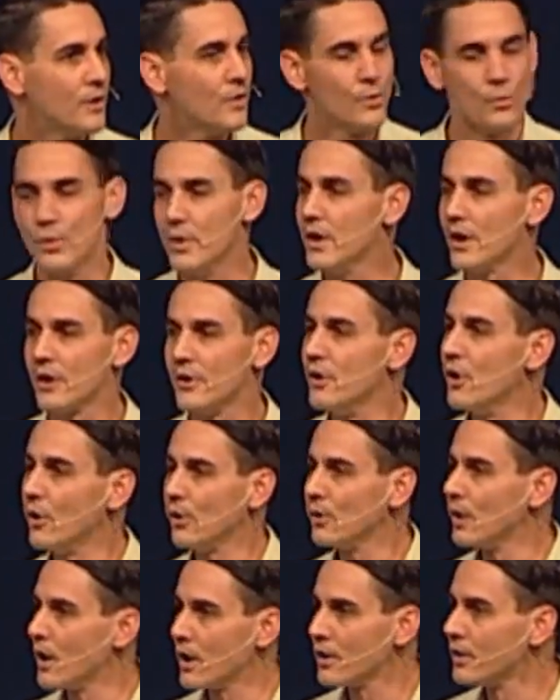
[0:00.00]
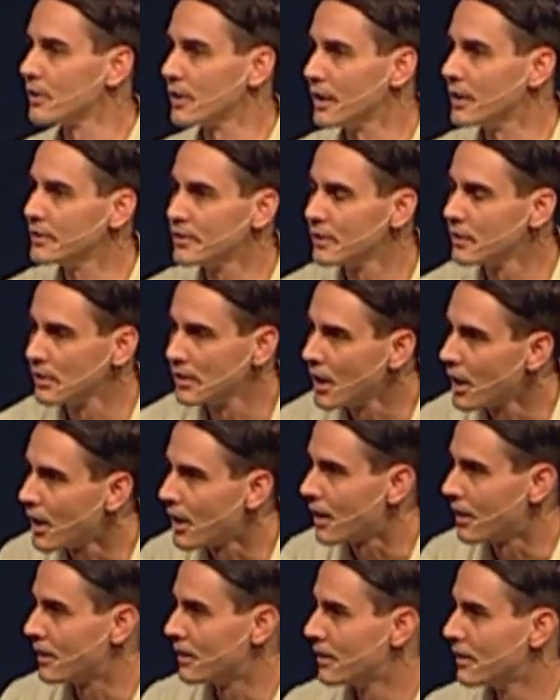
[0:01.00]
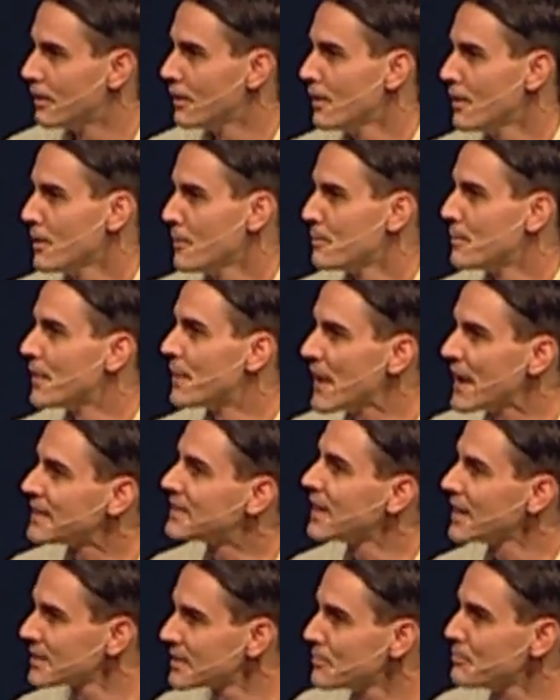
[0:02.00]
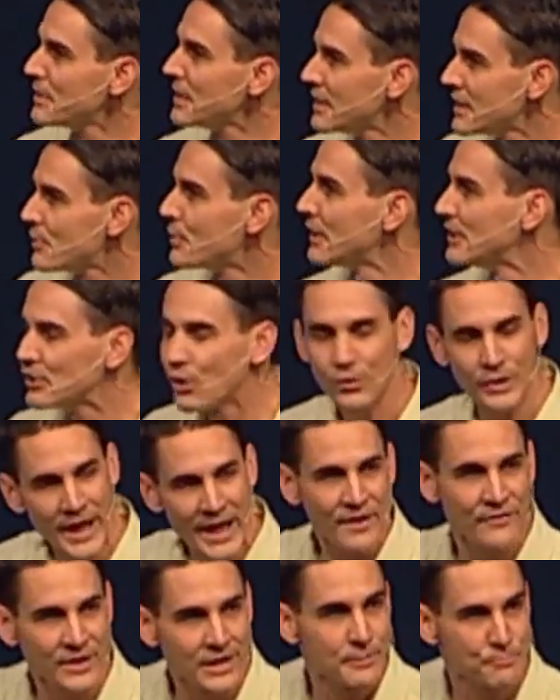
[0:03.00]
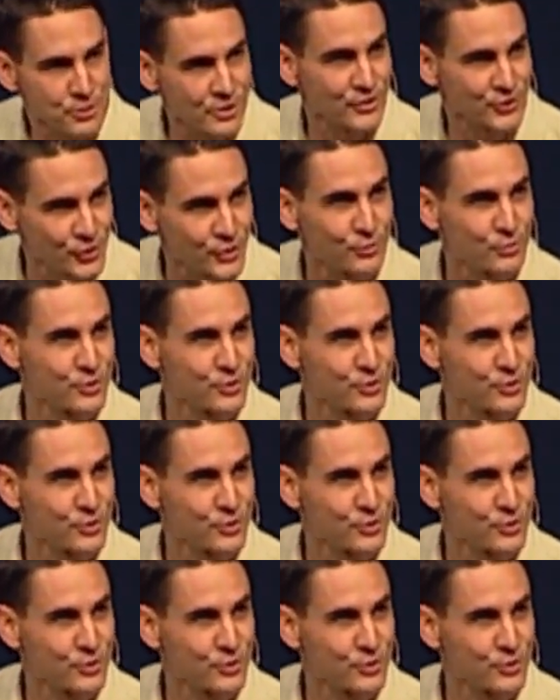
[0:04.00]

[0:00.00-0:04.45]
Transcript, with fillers: We are no longer under the law. But that doesn't mean that we don't have any personal